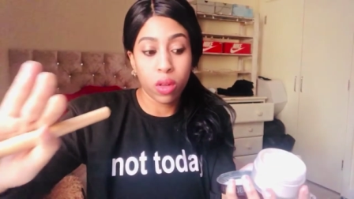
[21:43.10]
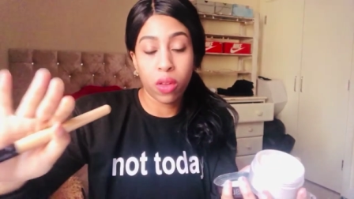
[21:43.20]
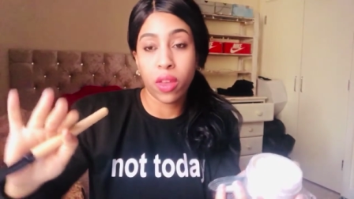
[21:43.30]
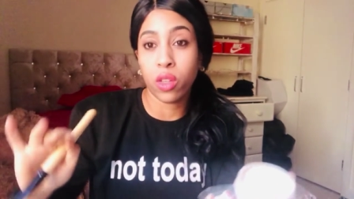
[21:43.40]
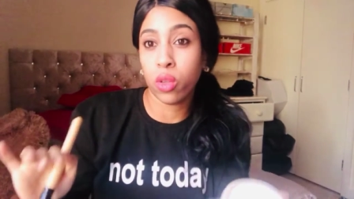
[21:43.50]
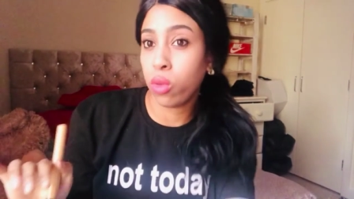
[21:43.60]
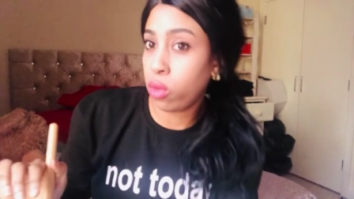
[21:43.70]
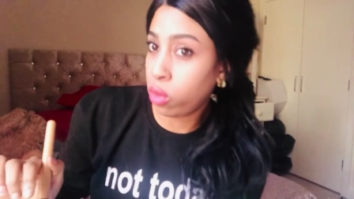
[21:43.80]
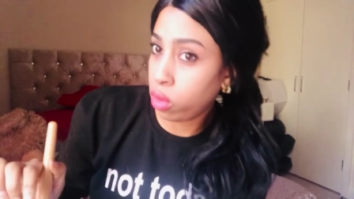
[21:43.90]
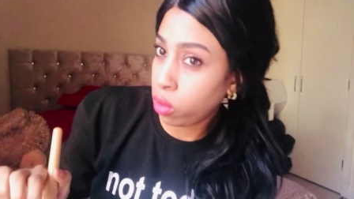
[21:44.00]
that just
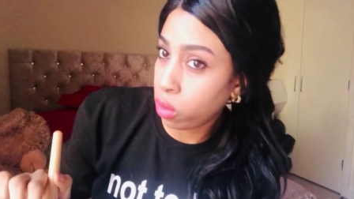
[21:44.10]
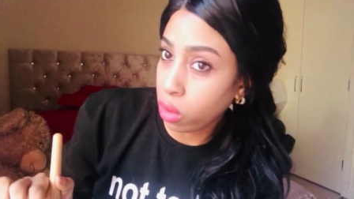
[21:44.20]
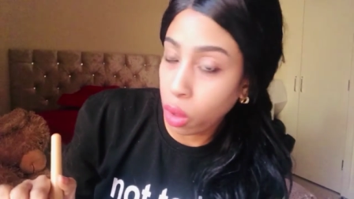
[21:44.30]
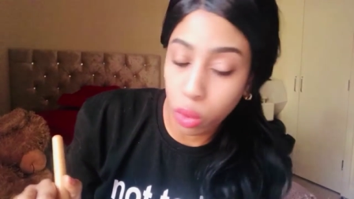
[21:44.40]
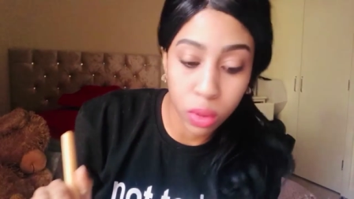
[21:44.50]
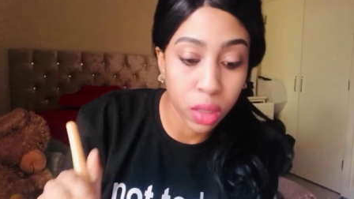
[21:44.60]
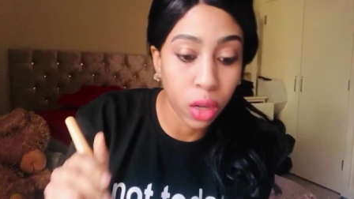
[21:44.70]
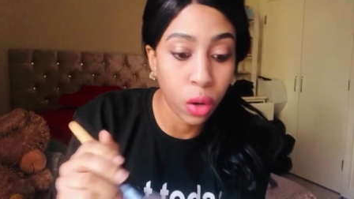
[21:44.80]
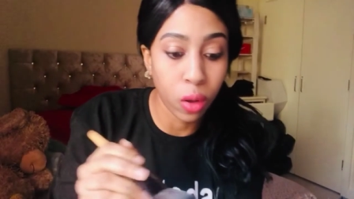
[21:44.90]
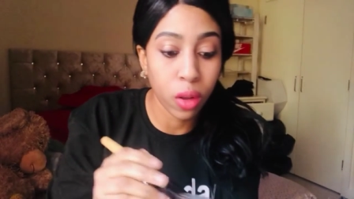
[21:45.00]
altered a lot.